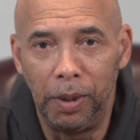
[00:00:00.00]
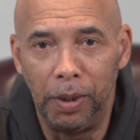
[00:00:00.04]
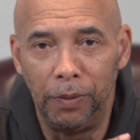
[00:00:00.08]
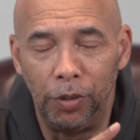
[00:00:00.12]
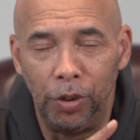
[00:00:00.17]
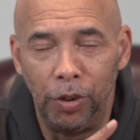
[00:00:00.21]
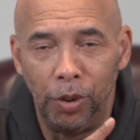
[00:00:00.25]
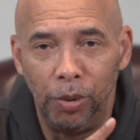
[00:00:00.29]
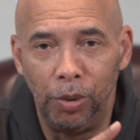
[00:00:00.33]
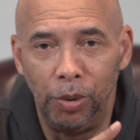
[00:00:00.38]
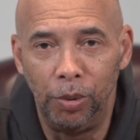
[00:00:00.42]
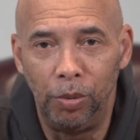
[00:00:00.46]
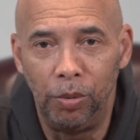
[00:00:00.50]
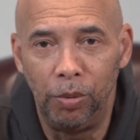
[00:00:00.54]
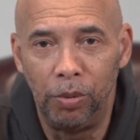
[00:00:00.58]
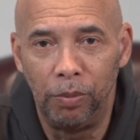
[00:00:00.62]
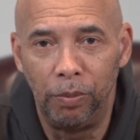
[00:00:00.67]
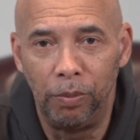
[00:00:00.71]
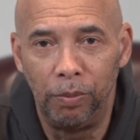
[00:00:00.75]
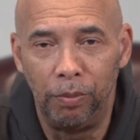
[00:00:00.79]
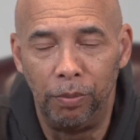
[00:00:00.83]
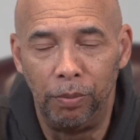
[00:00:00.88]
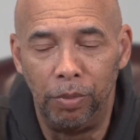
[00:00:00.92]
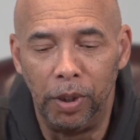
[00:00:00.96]
give two
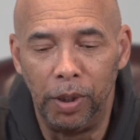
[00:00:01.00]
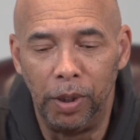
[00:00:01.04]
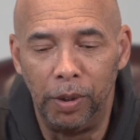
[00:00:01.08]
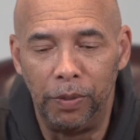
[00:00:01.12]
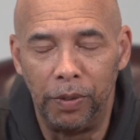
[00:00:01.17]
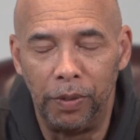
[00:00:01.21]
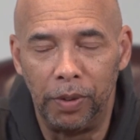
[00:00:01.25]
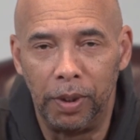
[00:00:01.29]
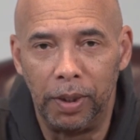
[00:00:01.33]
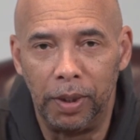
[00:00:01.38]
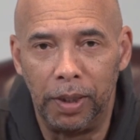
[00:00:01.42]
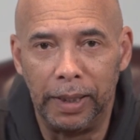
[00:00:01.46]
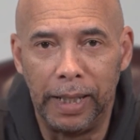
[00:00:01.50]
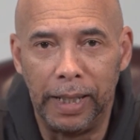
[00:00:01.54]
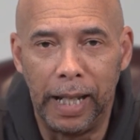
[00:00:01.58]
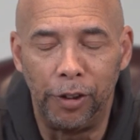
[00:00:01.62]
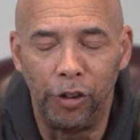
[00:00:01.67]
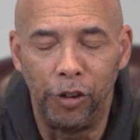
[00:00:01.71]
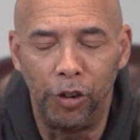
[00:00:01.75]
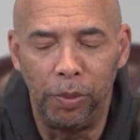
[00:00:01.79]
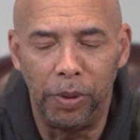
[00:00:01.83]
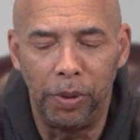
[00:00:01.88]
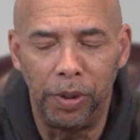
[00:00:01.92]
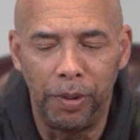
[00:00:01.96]
brief
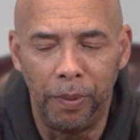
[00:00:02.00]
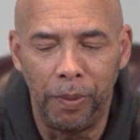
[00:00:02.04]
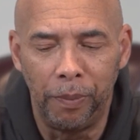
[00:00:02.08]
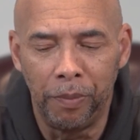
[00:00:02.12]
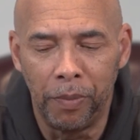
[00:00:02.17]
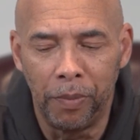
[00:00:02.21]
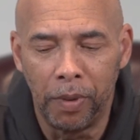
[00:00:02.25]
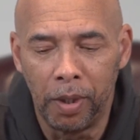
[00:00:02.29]
announcements.